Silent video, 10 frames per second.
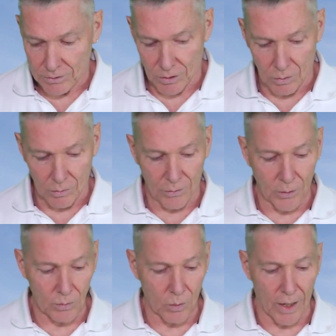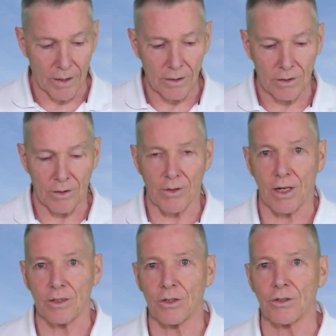So with footwear, you've
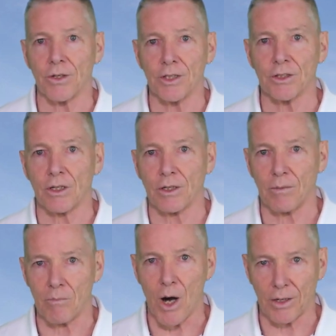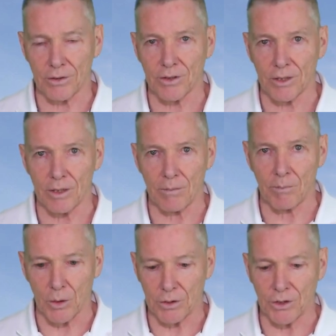got your traditional
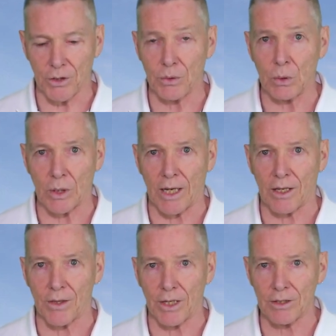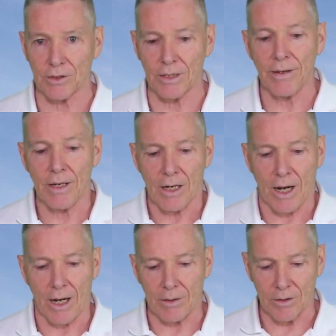moccasin boat shoe like this.
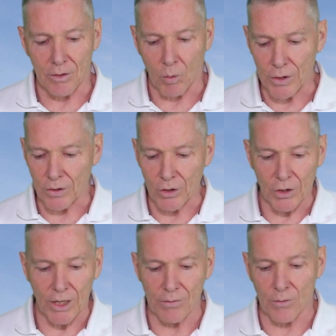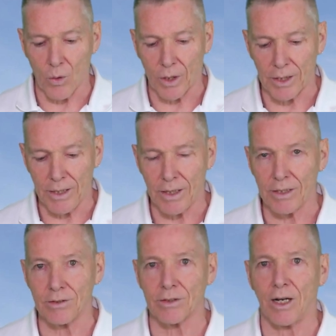Uh, what you're looking for
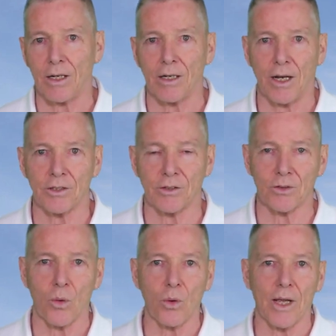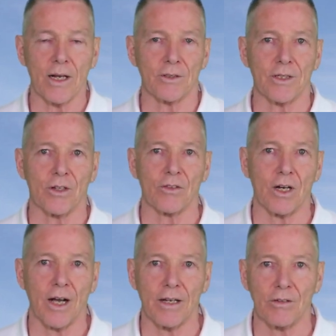is uh, a sole actually
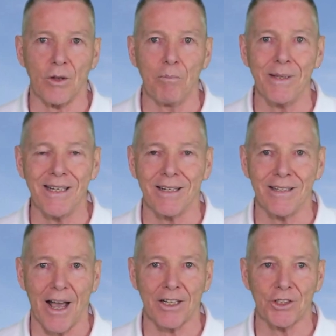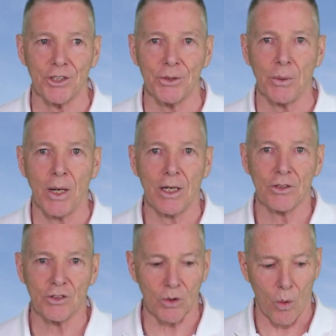designed to be a deck shoe
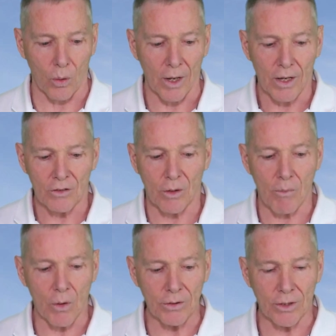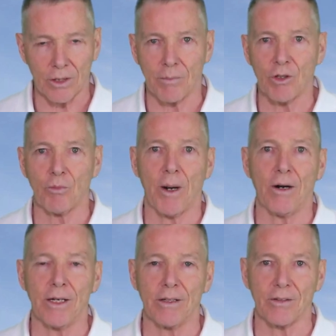sole. So most of them, and
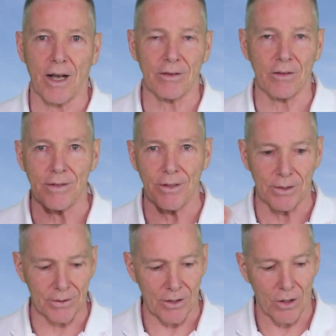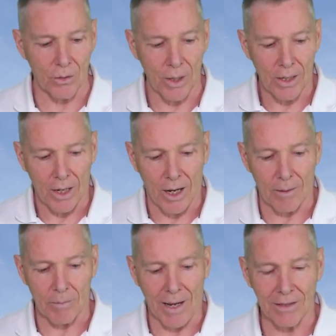Sperry designed this years ago,
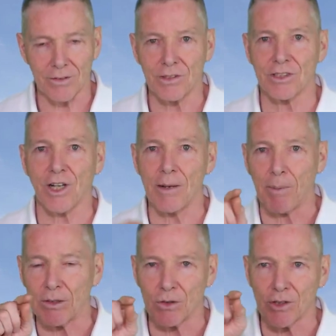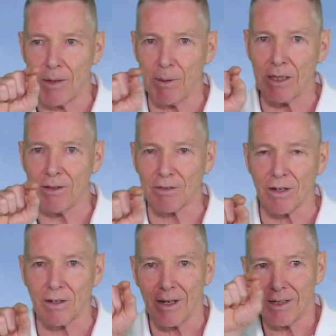um, has this siping. So siping are these
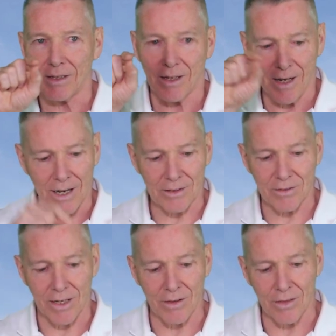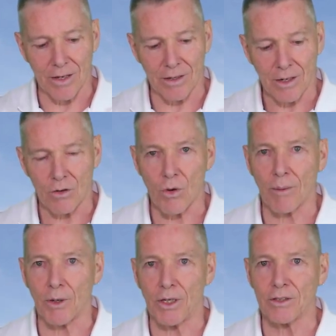little cuts in the
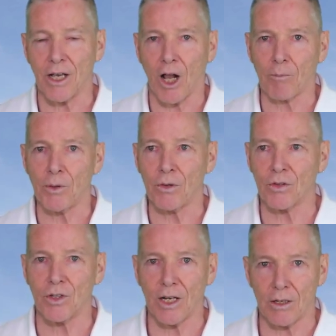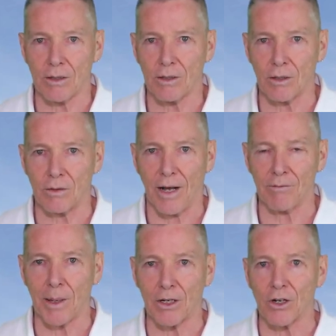rubber to help you stick or
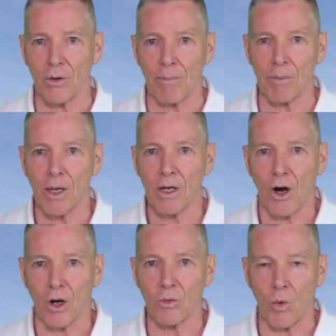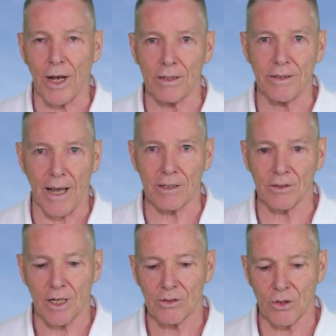have better grip on wet
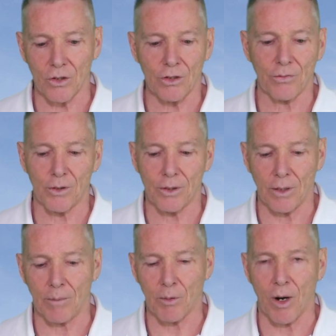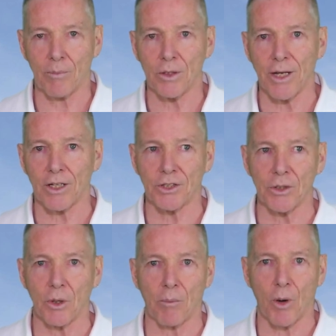decks. So look for a proper deck
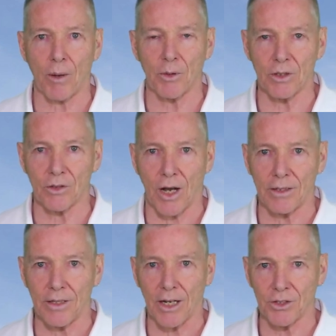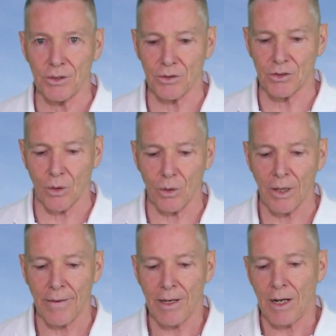shoe with a proper designed deck shoe sole.